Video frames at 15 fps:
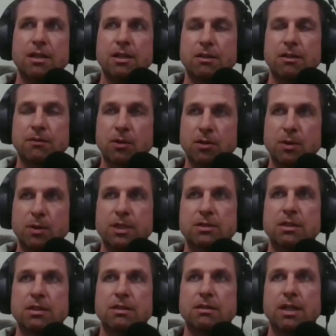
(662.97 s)
the first
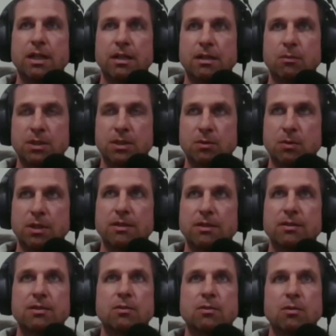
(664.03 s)
question, which
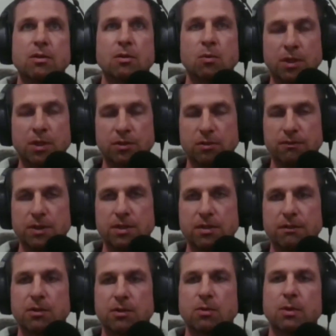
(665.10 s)
was, what is your vision
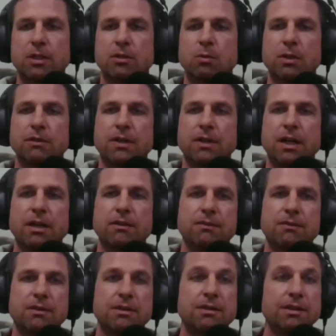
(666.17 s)
for 2025?
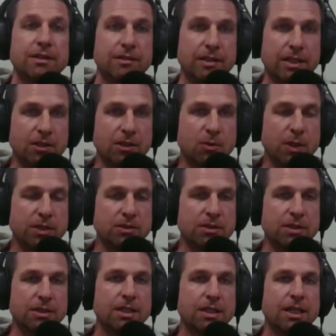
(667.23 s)
The second
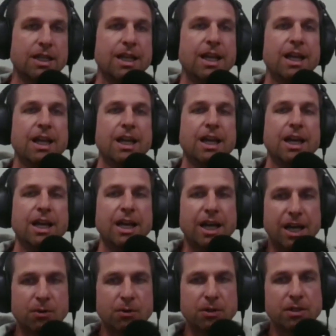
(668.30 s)
question,
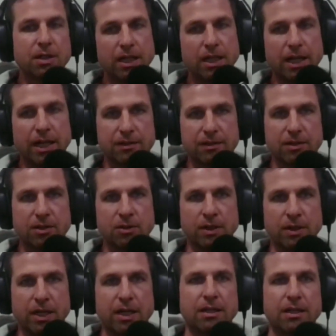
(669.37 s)
how are you going to execute
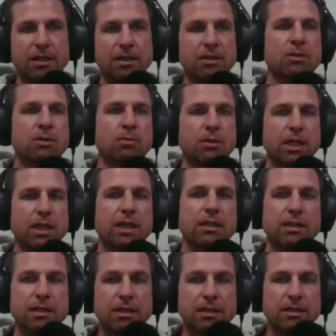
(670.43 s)
that into
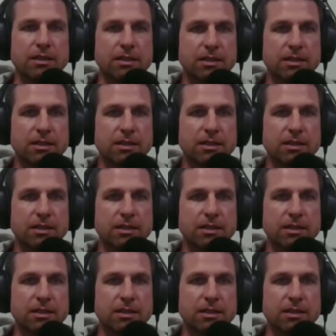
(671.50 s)
reality?